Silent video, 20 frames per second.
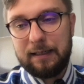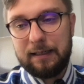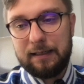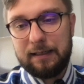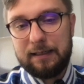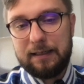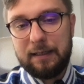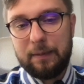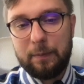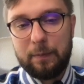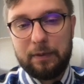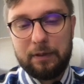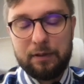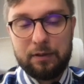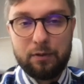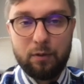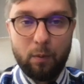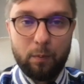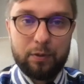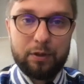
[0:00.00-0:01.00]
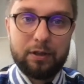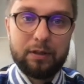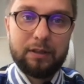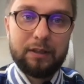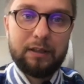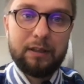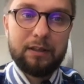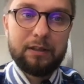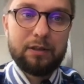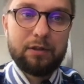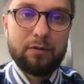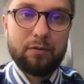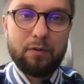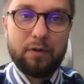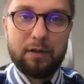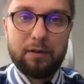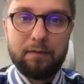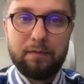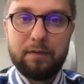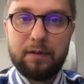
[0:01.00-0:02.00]
simplest option is to
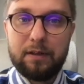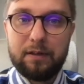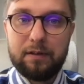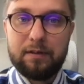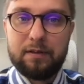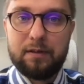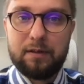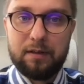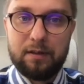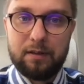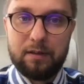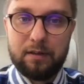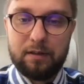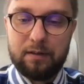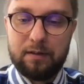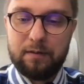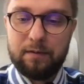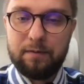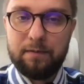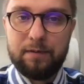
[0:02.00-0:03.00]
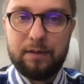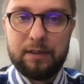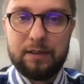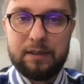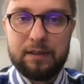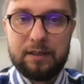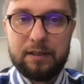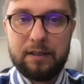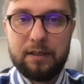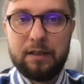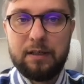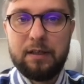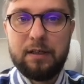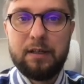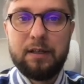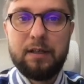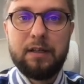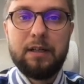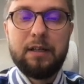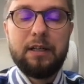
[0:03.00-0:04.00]
convert this
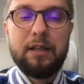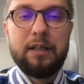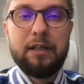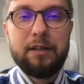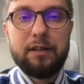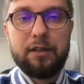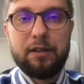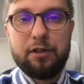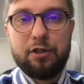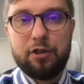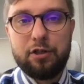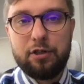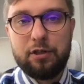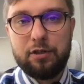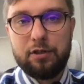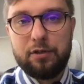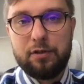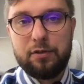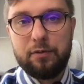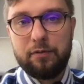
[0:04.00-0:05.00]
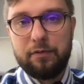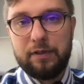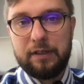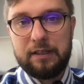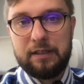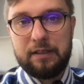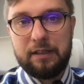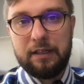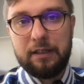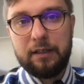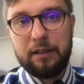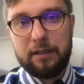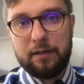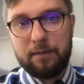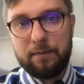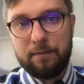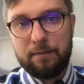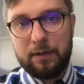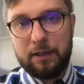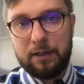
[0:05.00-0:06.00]
integer to the string
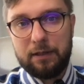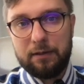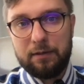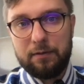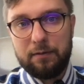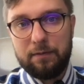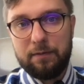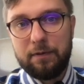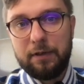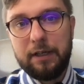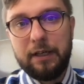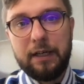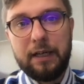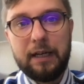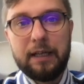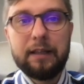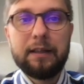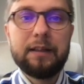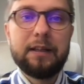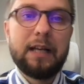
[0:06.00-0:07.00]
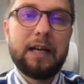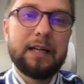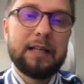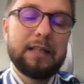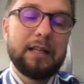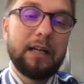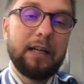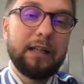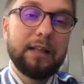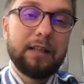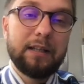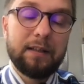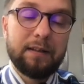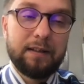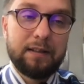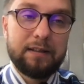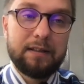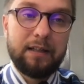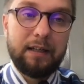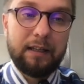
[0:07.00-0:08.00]
1, 2, 3 and next read
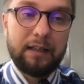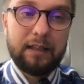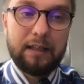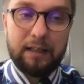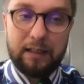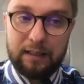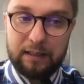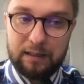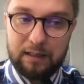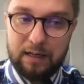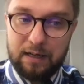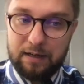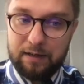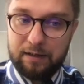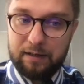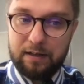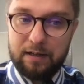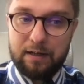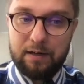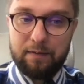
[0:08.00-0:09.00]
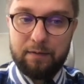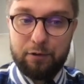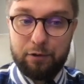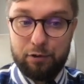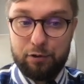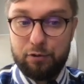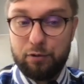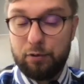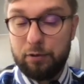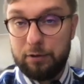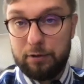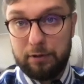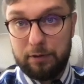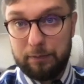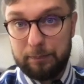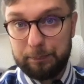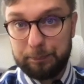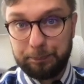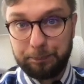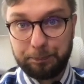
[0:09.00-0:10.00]
the string in a reversed order.
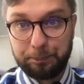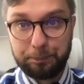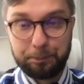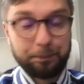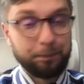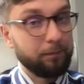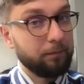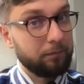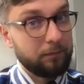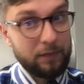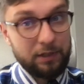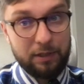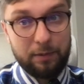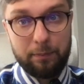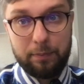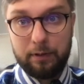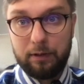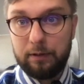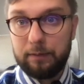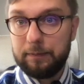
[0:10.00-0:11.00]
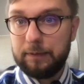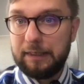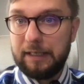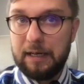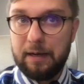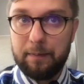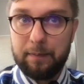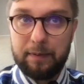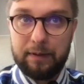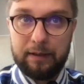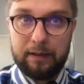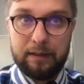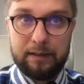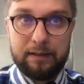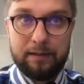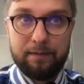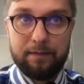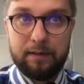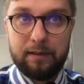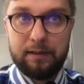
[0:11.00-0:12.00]
Simple? Yeah,
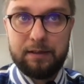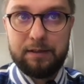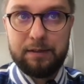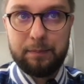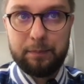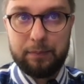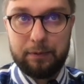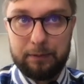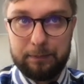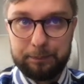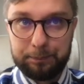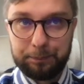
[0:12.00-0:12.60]
relatively simple.